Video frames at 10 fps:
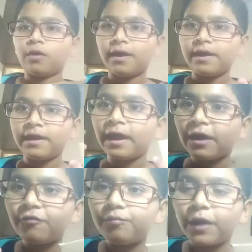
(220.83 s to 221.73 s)
I
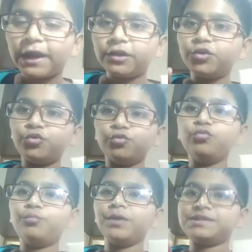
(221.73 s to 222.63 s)
have my two
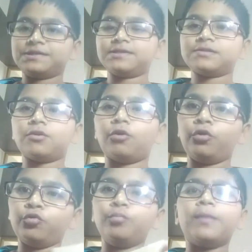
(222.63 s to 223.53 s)
pieces or
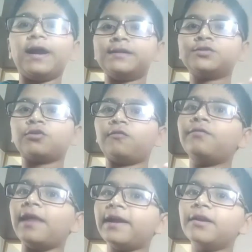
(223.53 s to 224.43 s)
two parts of
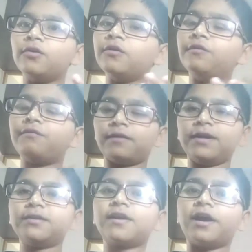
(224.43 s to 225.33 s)
that
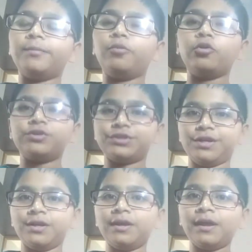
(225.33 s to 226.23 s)
front cardboard sheet,
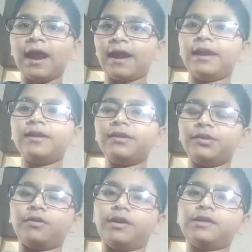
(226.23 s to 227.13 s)
and
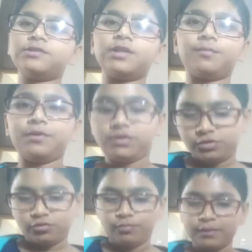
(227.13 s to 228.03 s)
your next step is
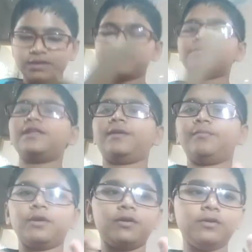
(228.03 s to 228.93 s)
to paste them
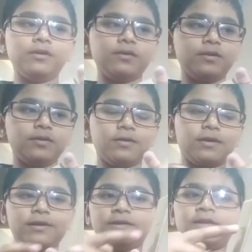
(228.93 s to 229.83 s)

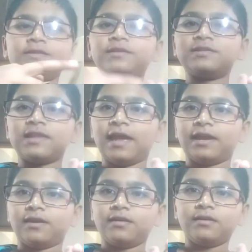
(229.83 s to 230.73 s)
under this line.